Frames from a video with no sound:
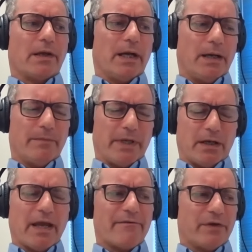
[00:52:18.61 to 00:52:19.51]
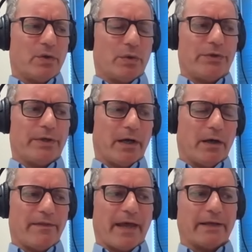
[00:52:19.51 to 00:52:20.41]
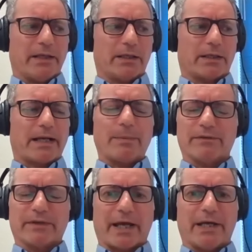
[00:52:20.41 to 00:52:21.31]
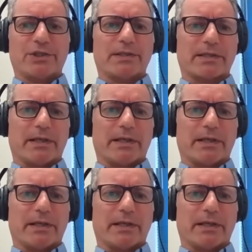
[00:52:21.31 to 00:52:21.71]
And I have heard that in a couple of occasions,